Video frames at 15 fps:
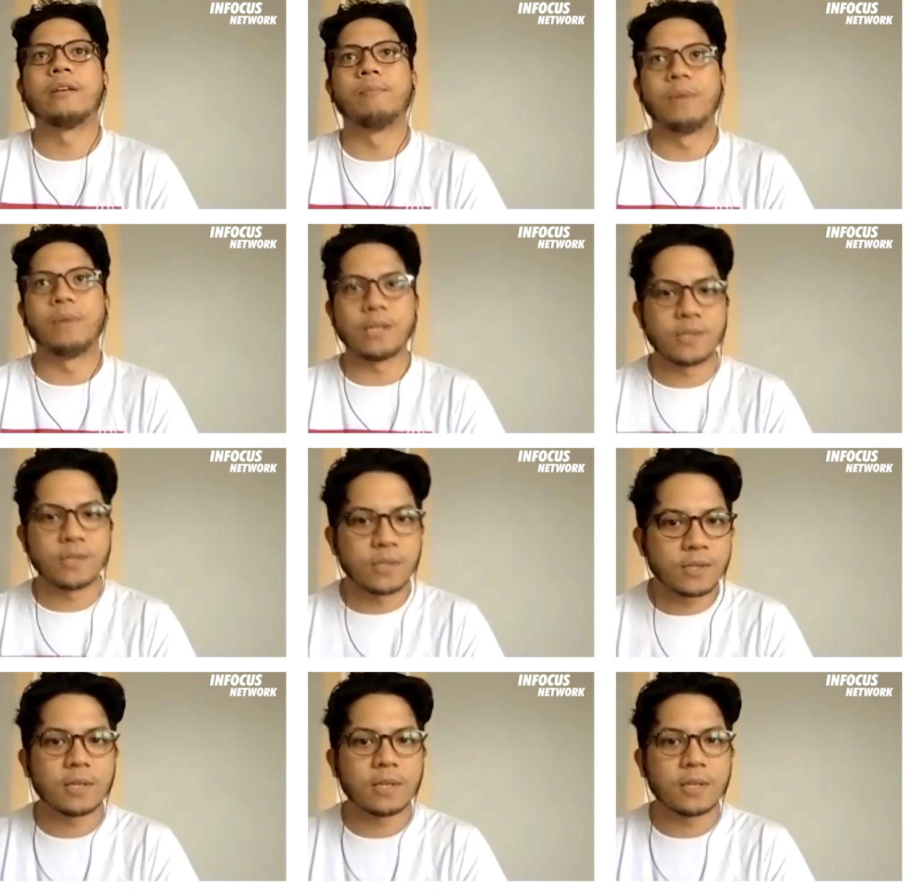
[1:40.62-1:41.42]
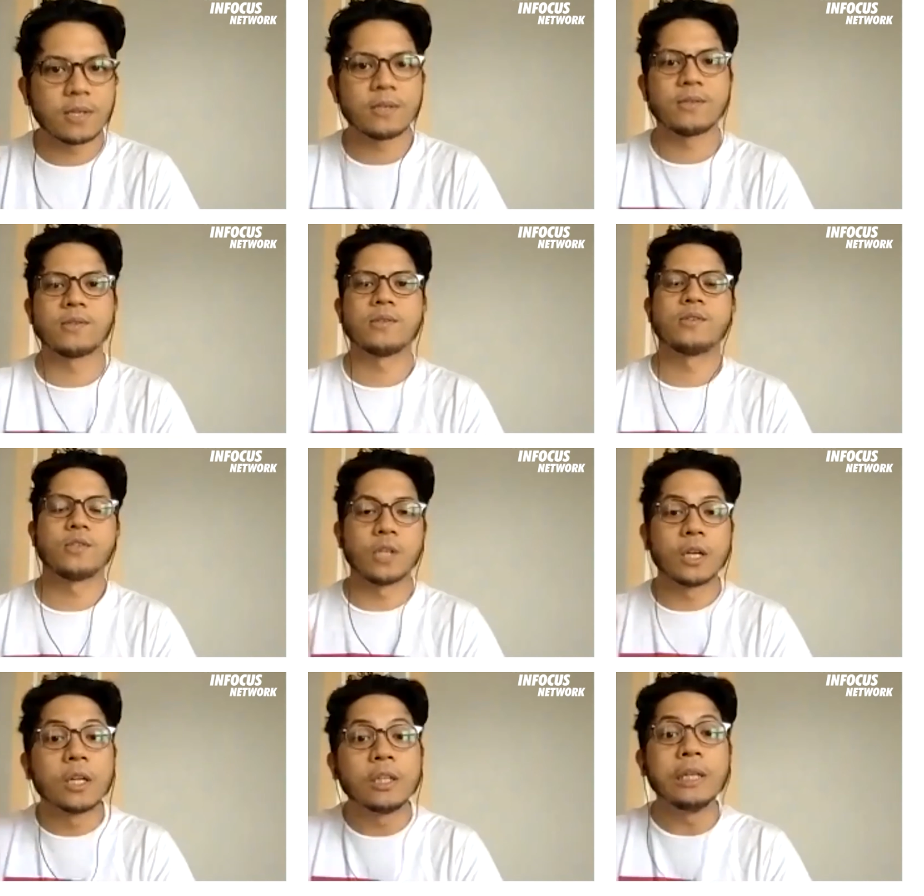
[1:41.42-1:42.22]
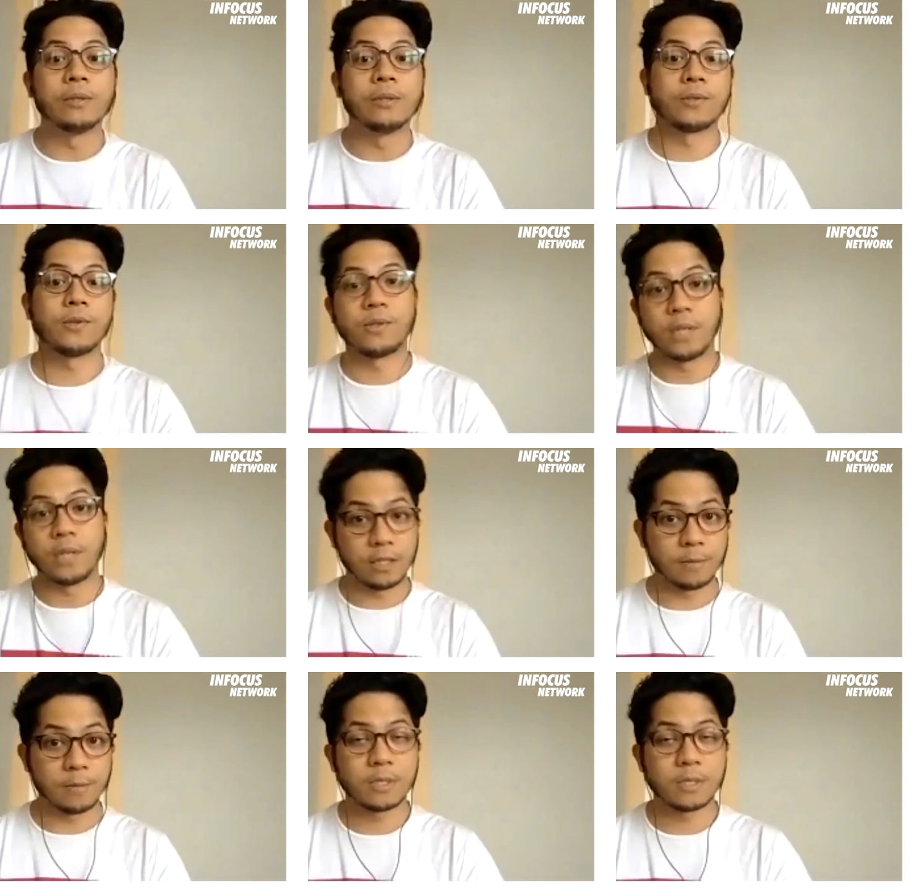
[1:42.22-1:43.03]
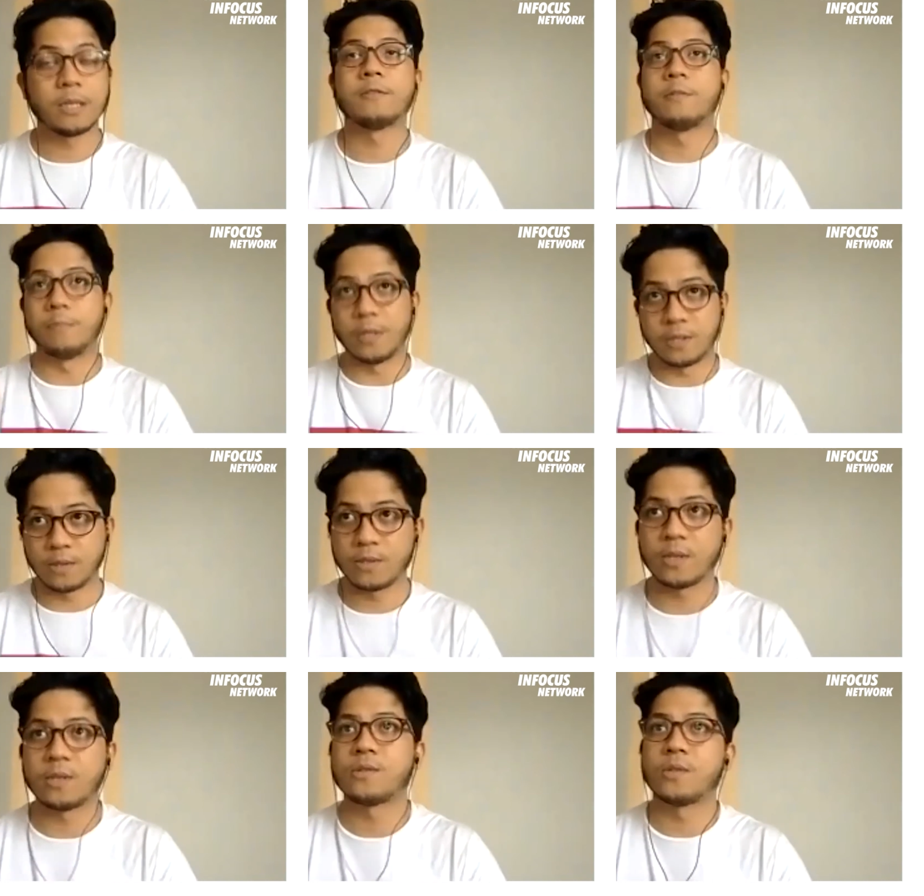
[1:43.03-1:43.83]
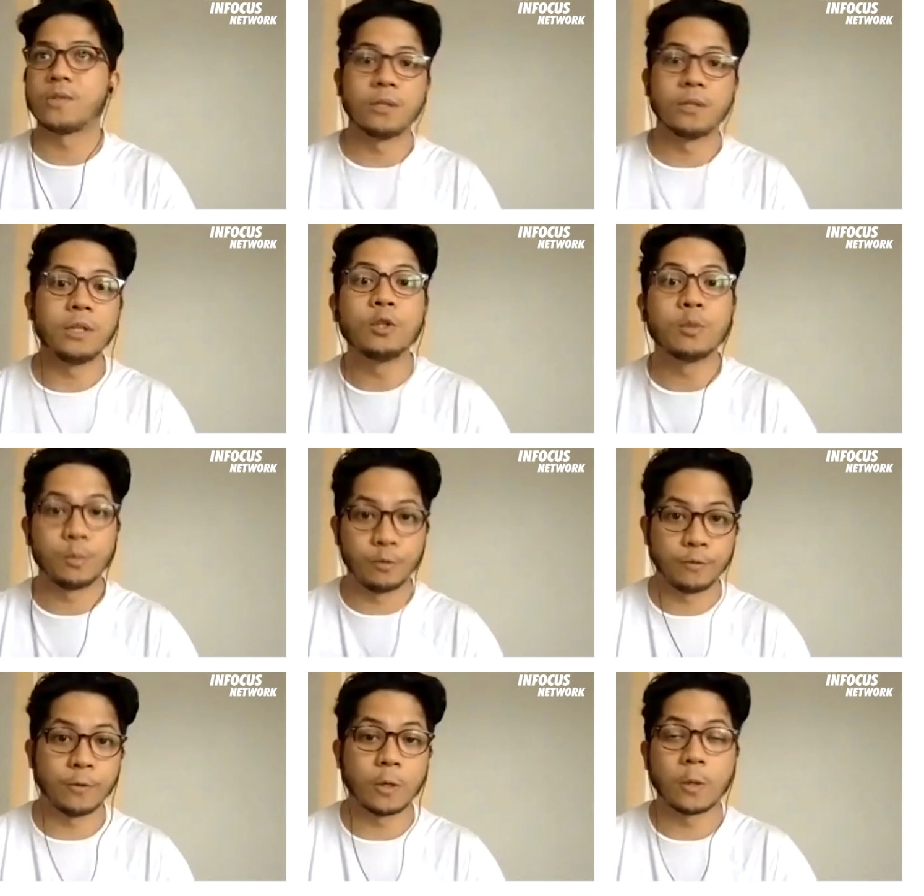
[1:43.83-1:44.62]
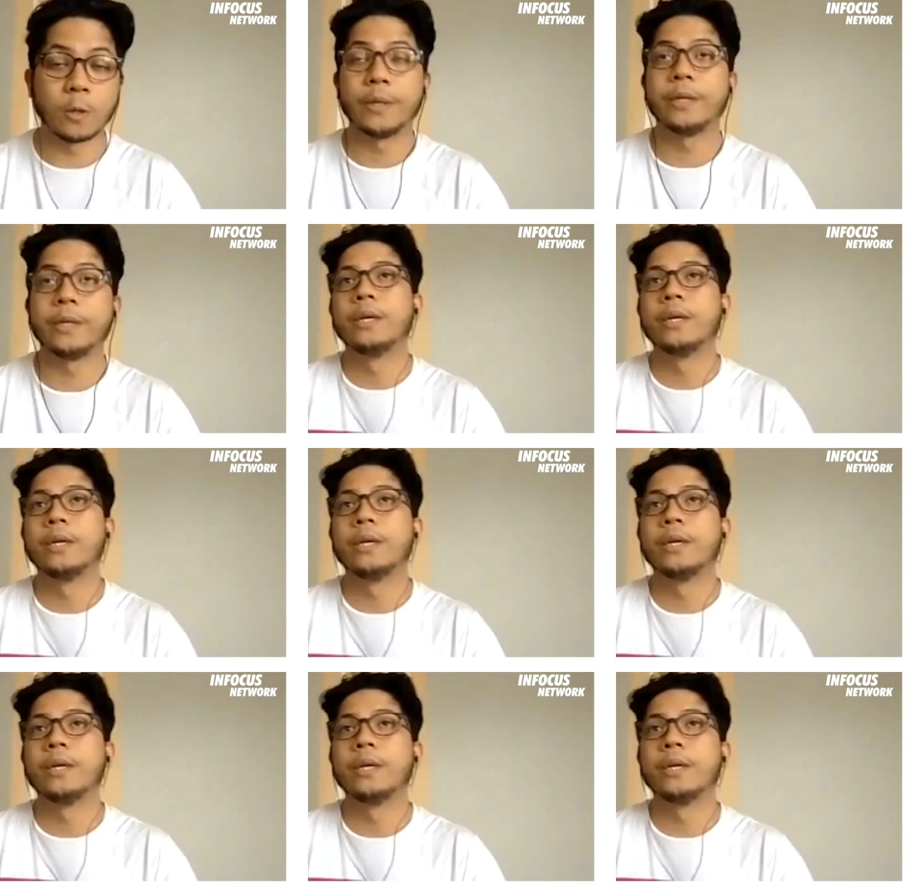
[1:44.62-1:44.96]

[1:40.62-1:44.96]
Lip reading: businesses still need to sustain themselves. Businesses still need to move forward.